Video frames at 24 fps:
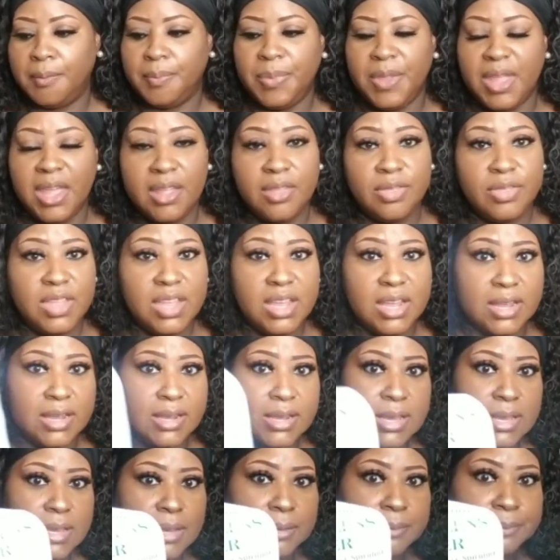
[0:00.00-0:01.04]
In
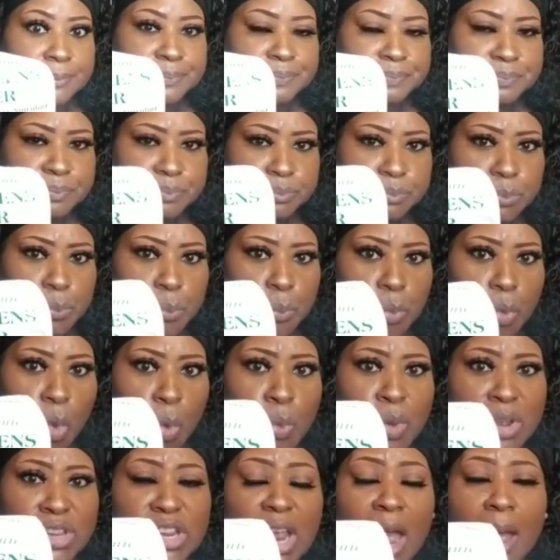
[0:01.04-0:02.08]
this,
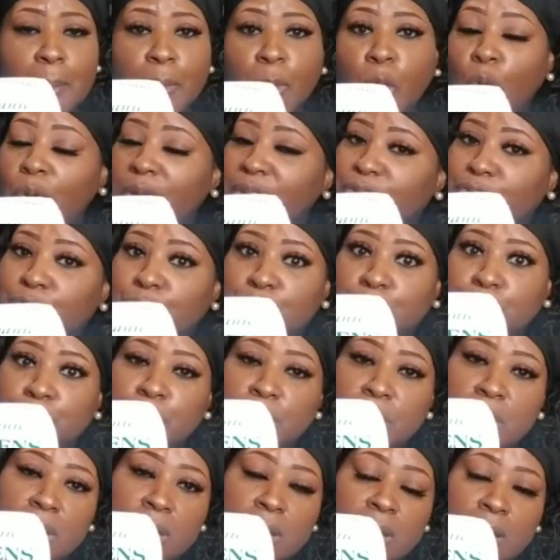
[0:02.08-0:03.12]
which I'm going to,
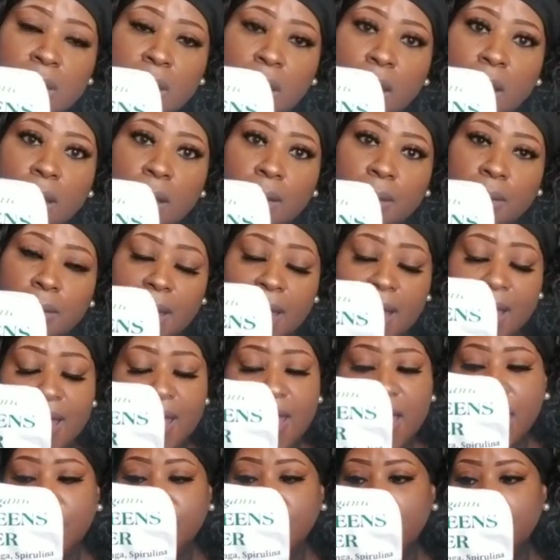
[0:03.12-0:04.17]
I
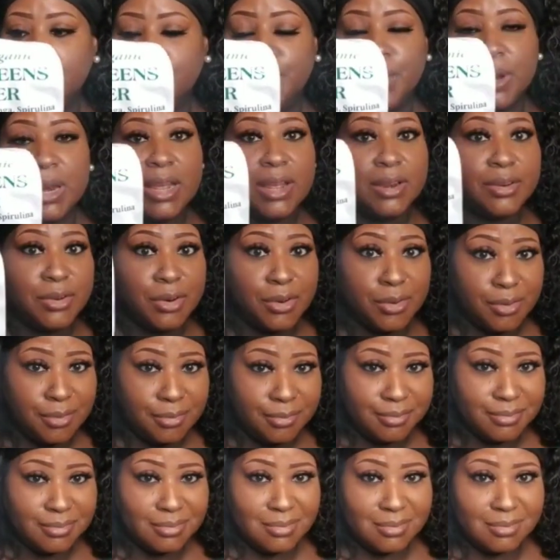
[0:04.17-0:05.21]
have a blender,
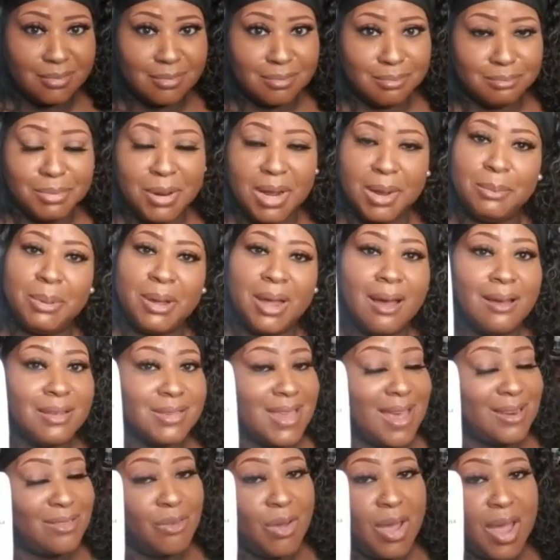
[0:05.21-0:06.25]
but because
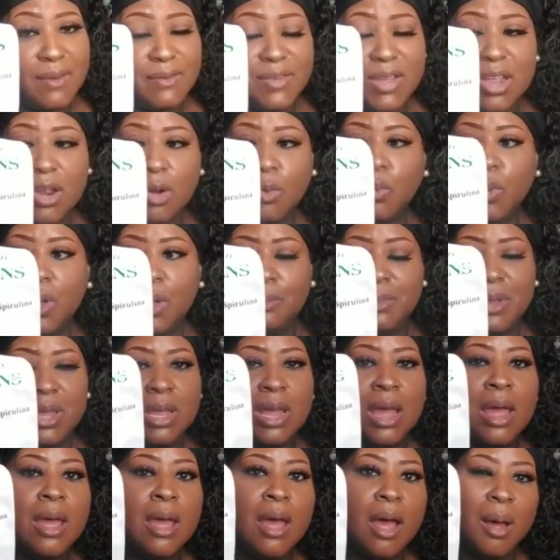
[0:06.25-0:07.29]
I don't have it here with
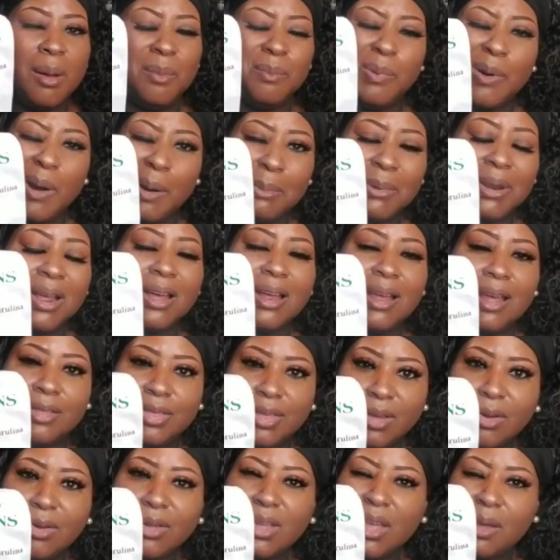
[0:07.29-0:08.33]
me, I'm probably gonna have
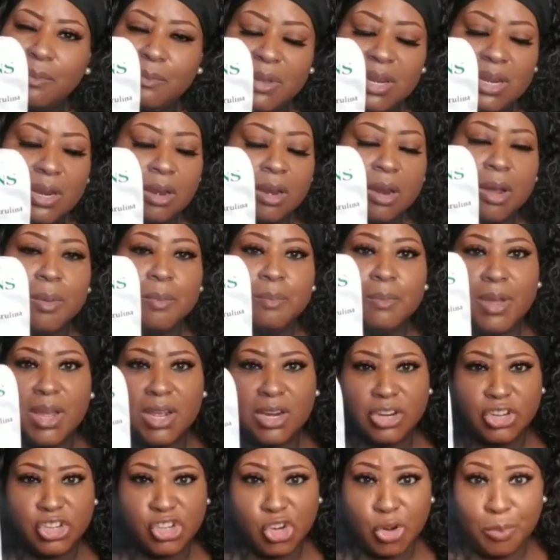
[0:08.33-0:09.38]
to go get me the little
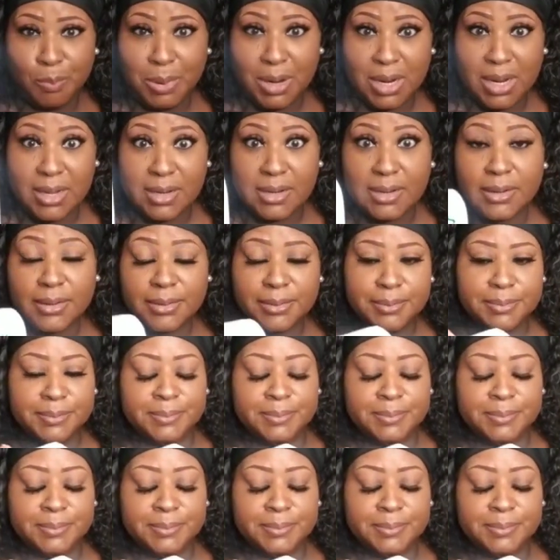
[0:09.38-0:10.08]
miniature blender